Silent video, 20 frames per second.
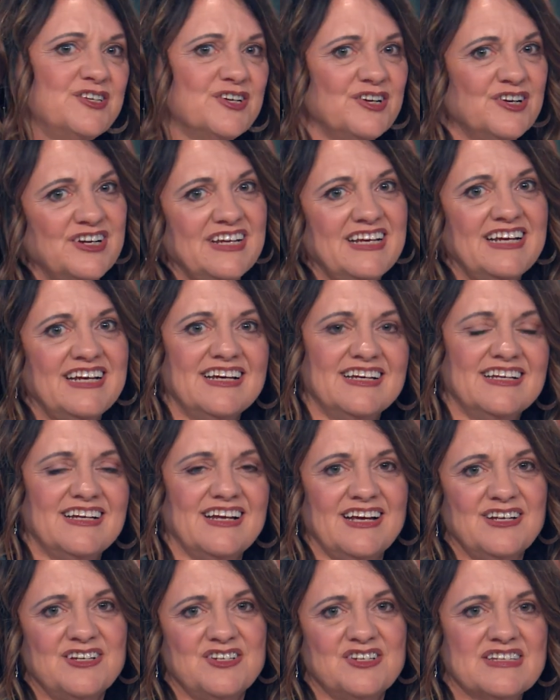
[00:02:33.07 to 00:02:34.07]
journey
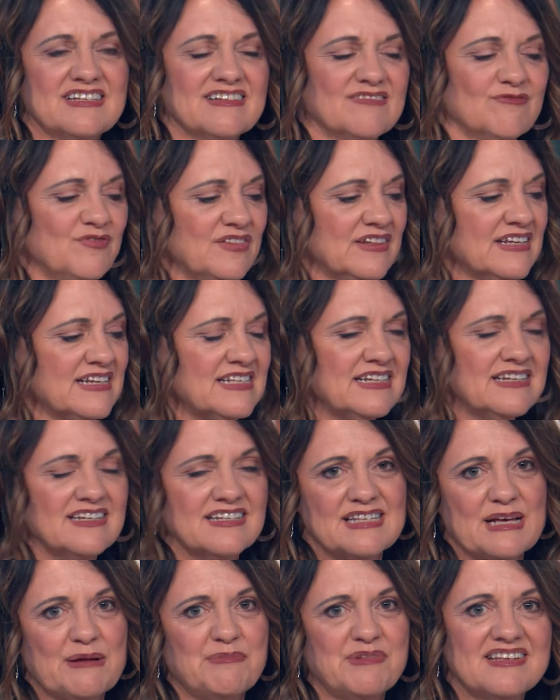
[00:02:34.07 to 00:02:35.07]
and, and just listened
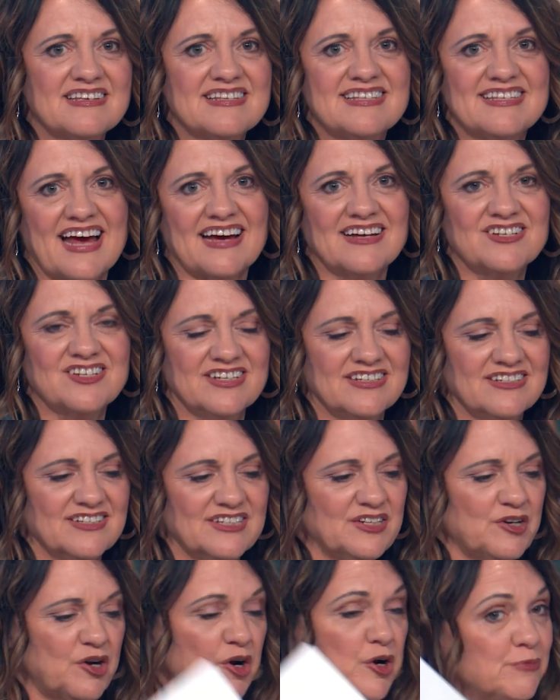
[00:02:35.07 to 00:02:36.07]
to some of the sessions
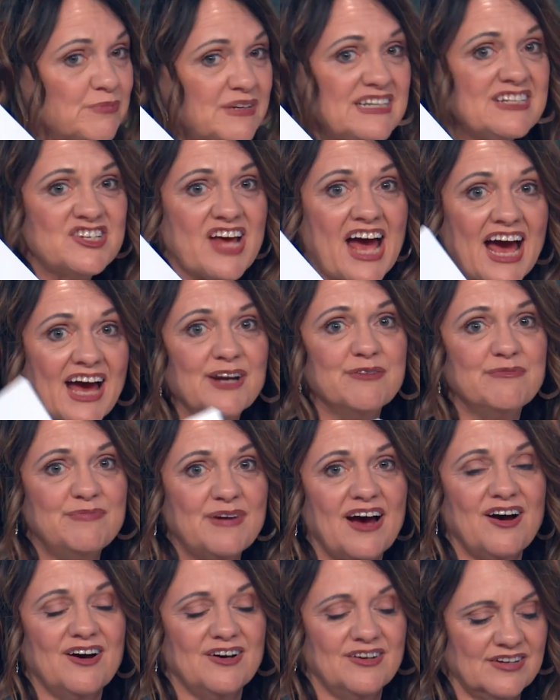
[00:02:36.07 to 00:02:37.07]
and heard me chat
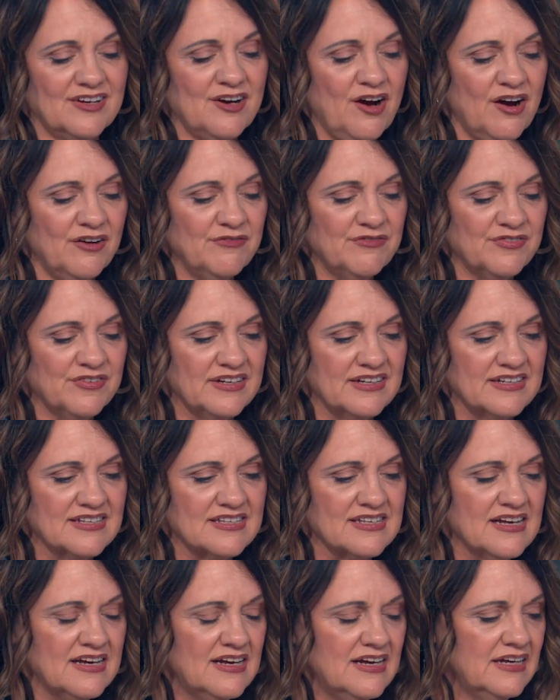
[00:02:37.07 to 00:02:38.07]
about
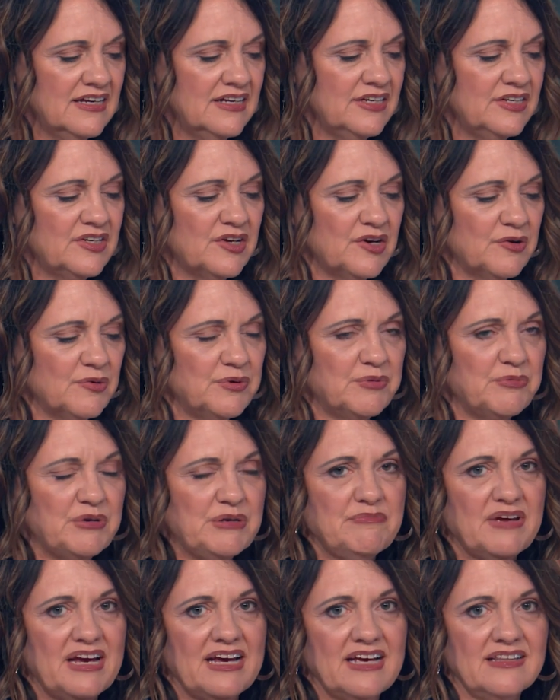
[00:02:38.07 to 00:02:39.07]
conference, you know, when
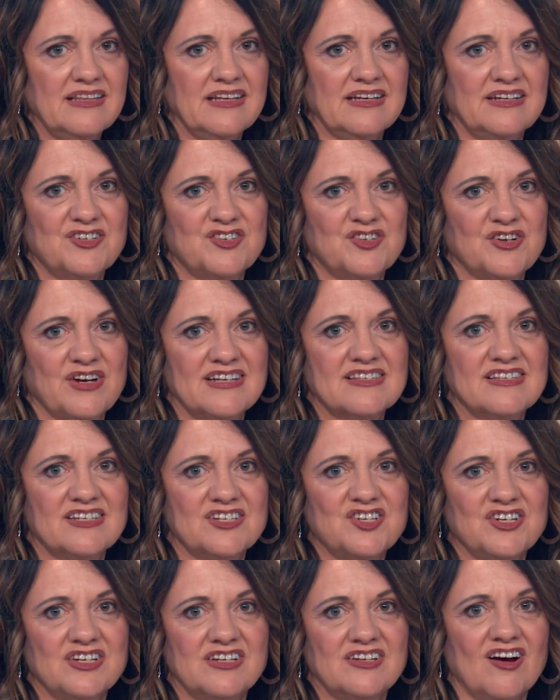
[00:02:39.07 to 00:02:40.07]
we made the
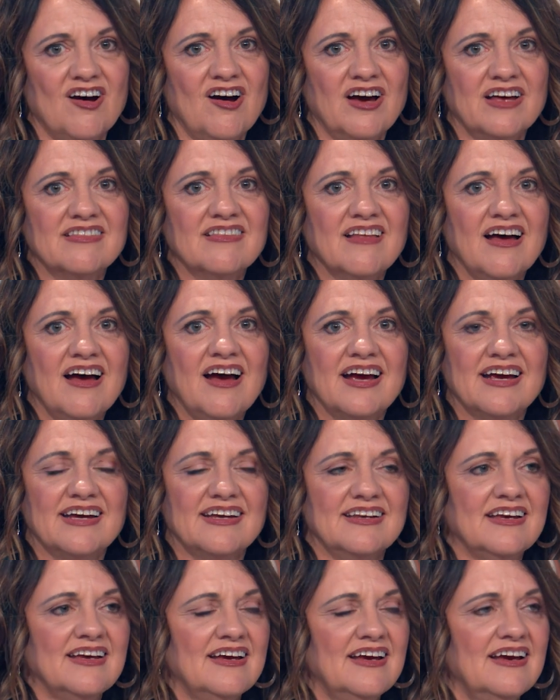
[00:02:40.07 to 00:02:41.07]
transition to
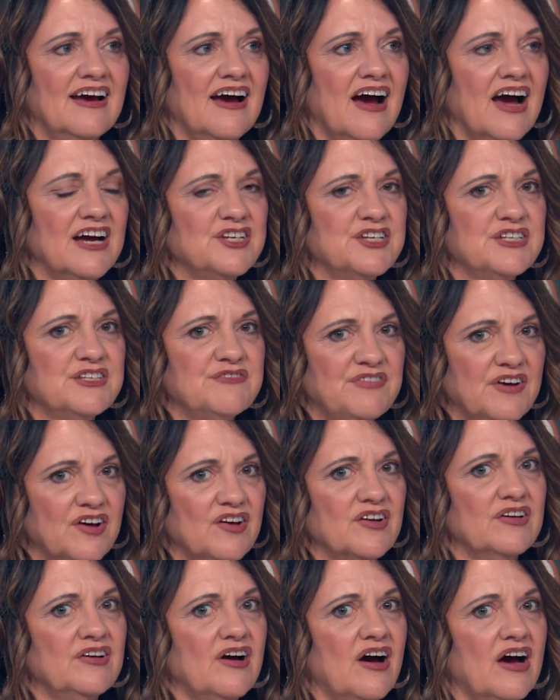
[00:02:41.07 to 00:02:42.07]
online, I just
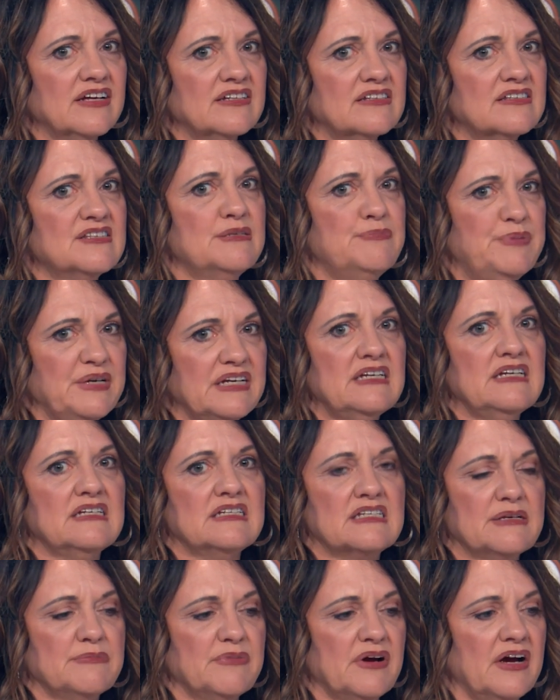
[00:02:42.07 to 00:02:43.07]
felt God
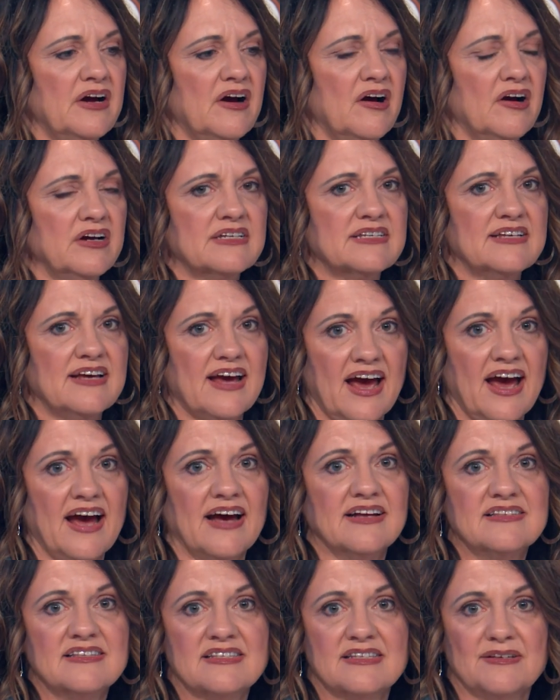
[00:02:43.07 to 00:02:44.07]
speaking to my heart to
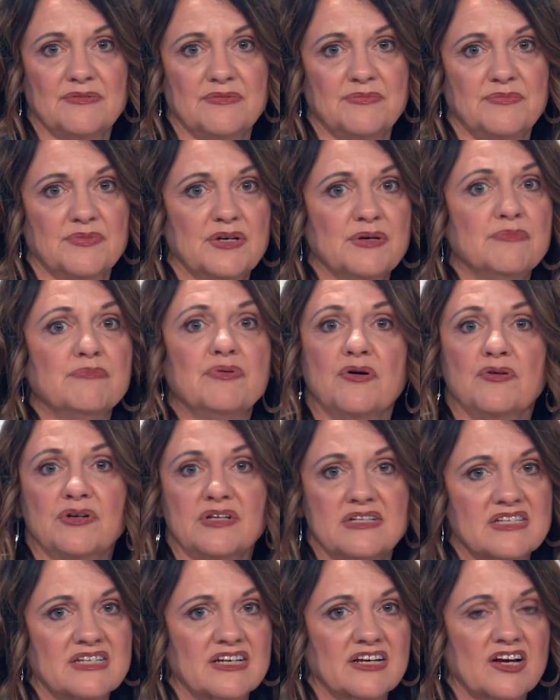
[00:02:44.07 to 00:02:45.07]
add some
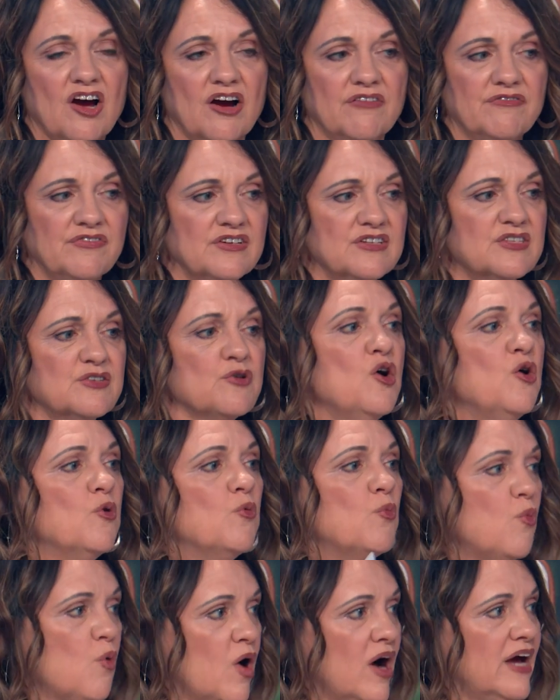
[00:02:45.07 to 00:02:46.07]
components to conference.
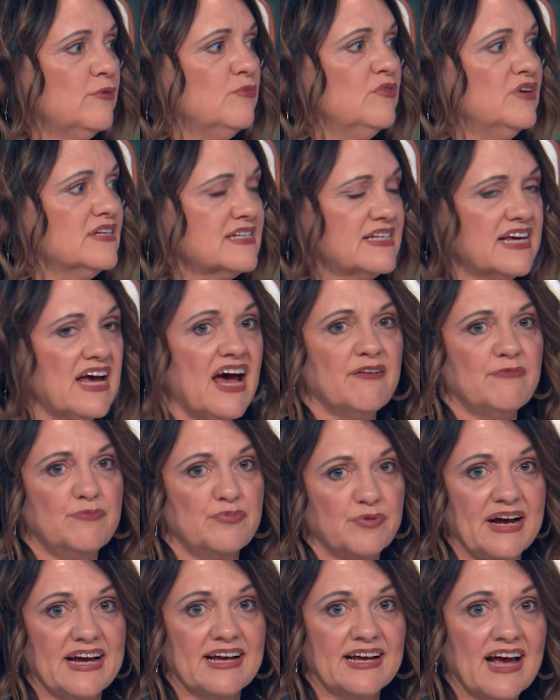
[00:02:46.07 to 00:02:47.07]
One was to
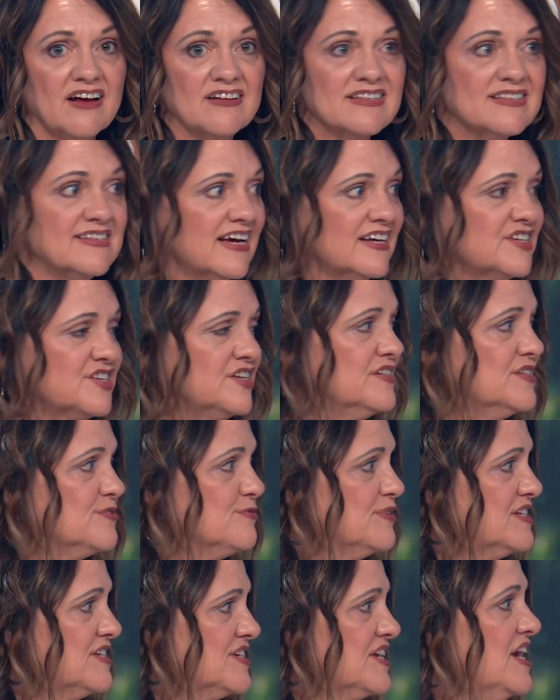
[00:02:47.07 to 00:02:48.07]
have breakout
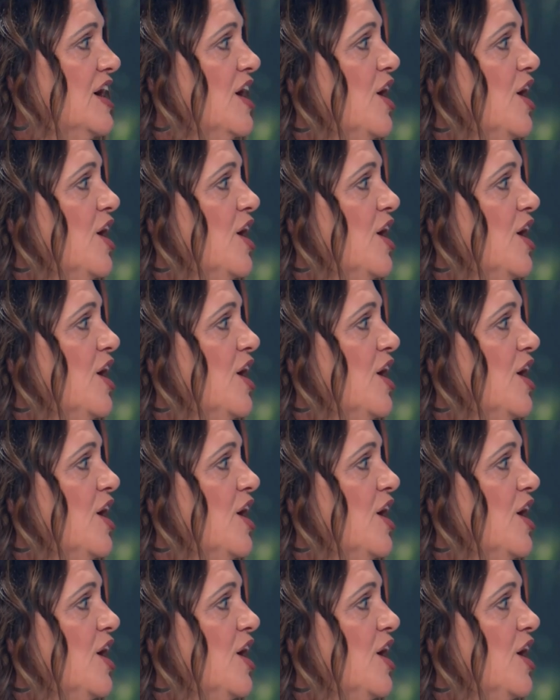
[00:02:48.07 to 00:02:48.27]
sessions, which,